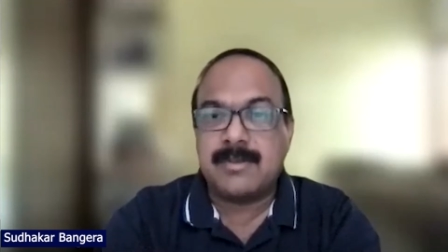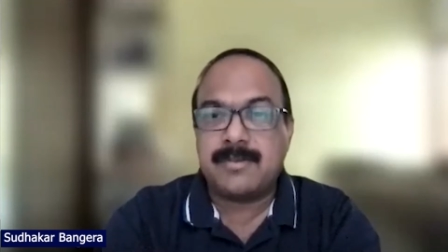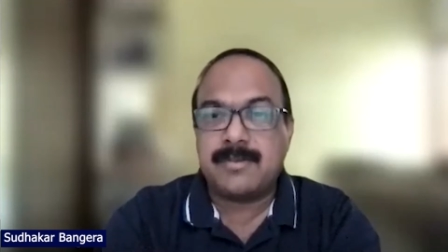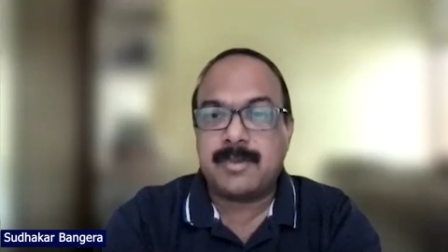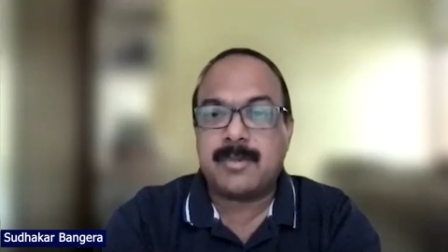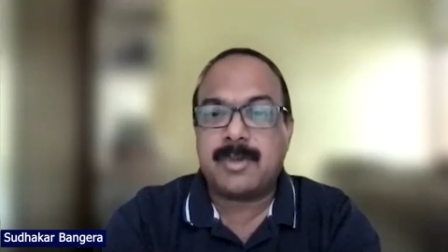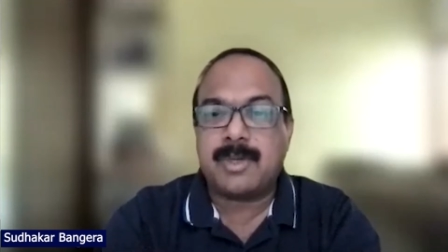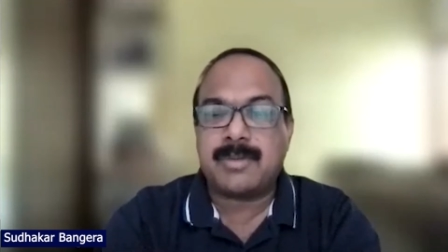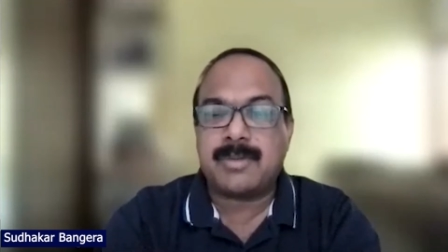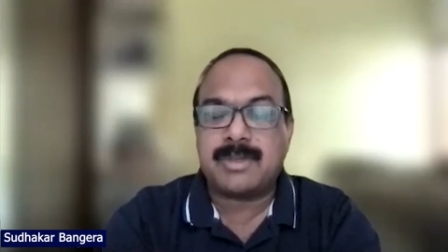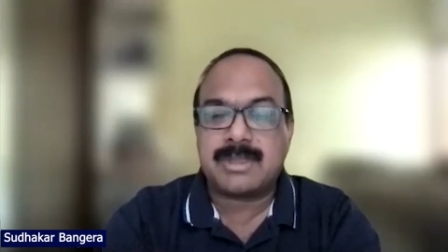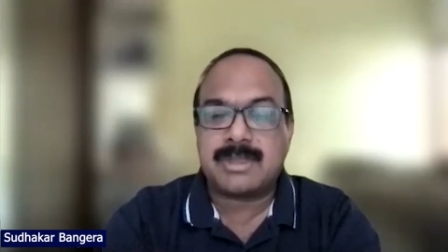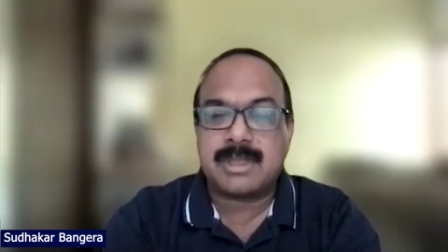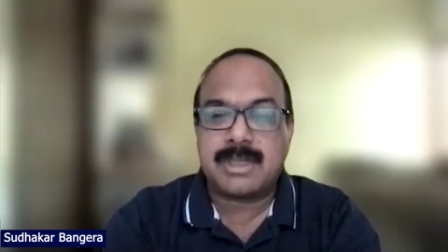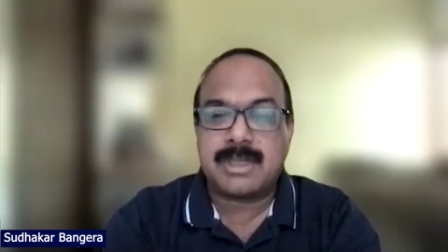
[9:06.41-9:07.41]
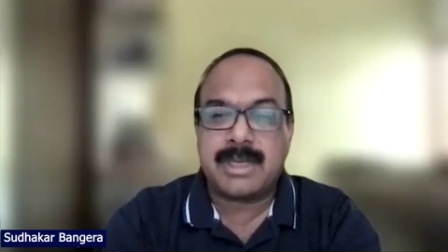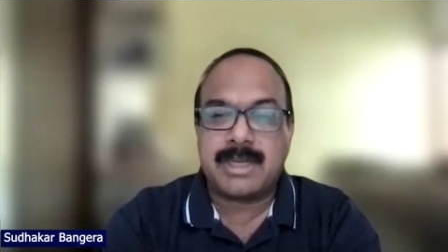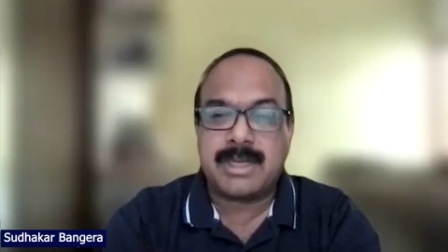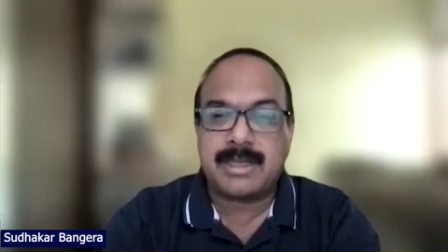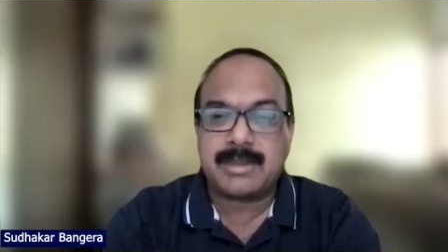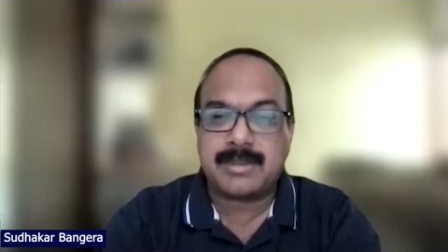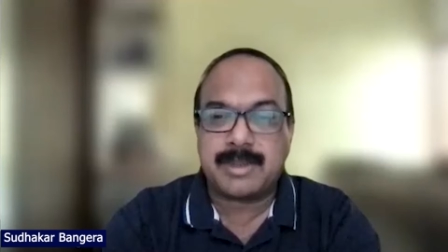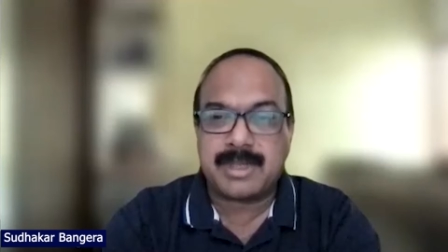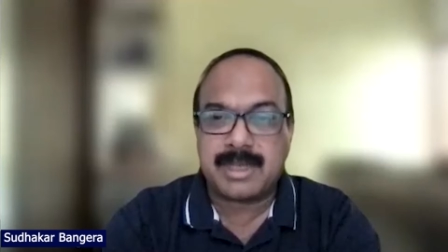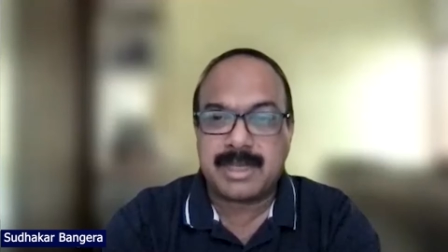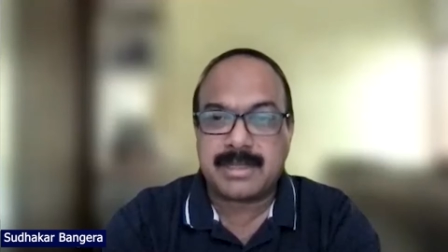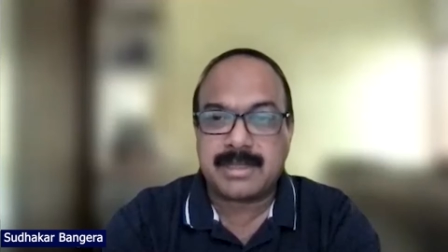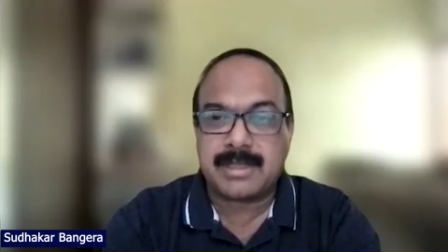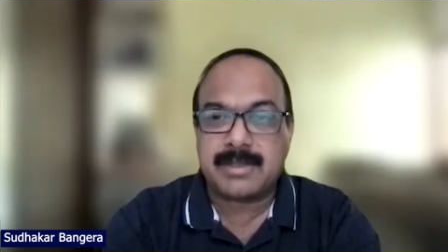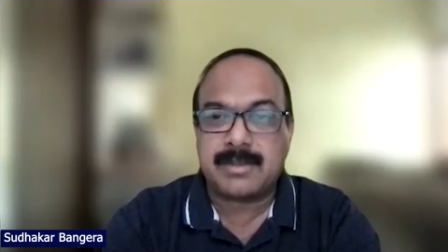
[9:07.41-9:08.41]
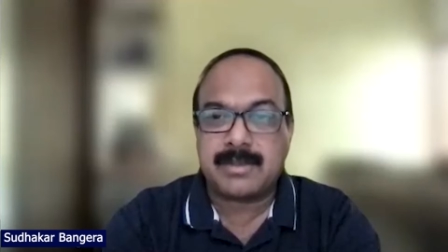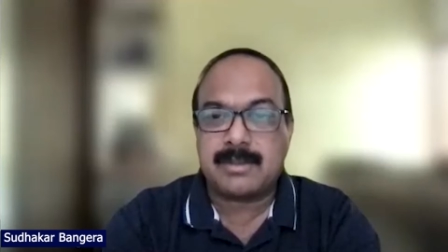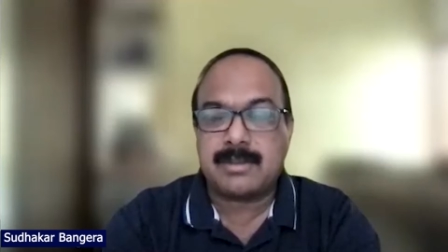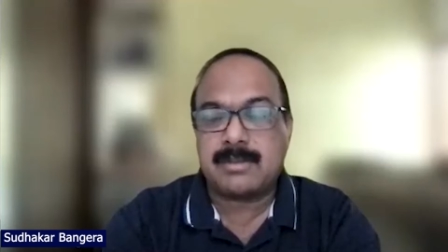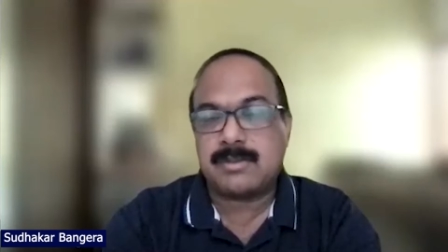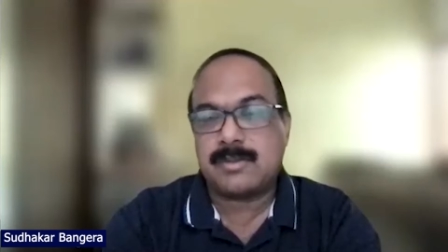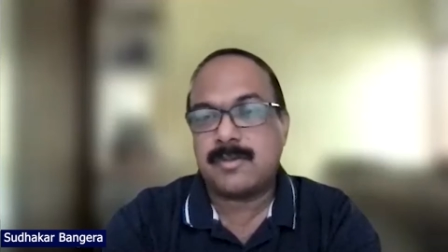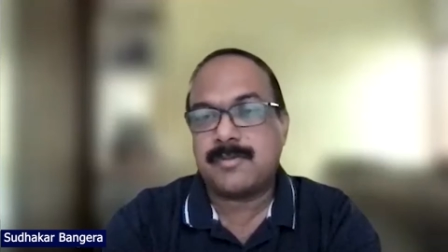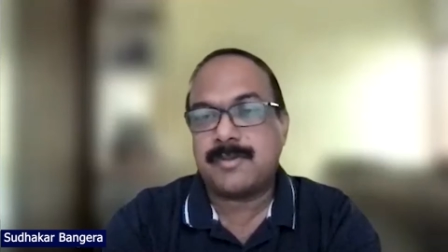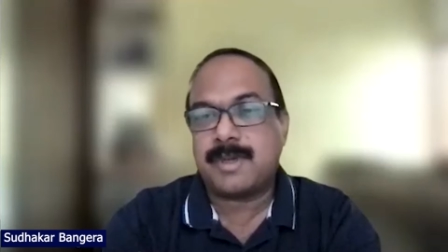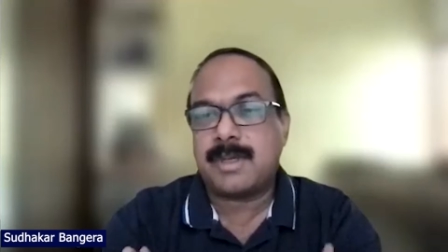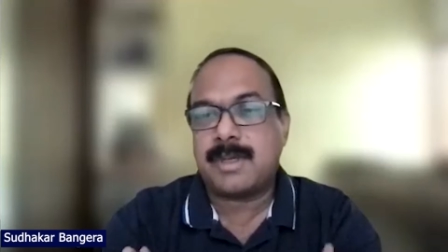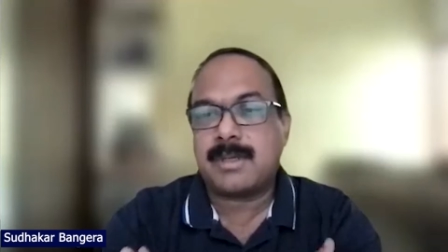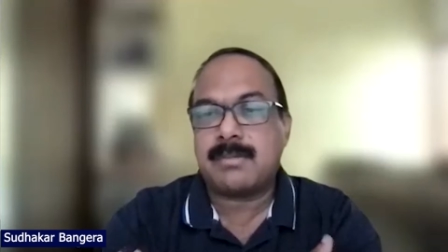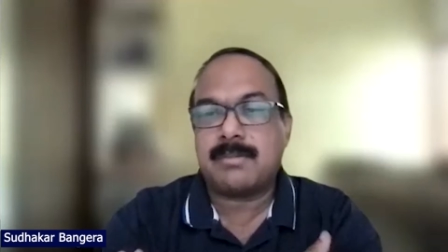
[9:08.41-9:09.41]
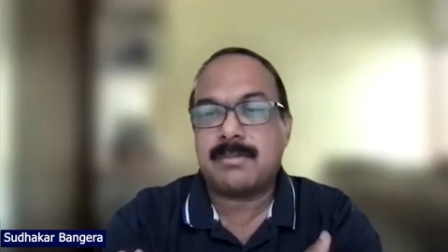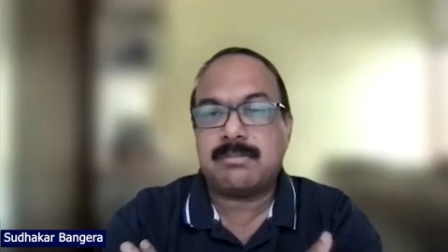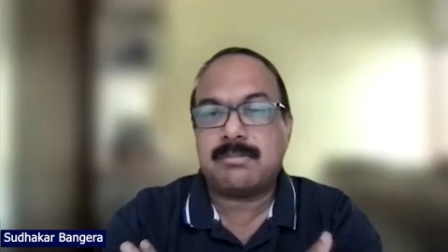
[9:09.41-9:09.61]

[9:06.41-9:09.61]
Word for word: from whatever uh, data has been collected so far,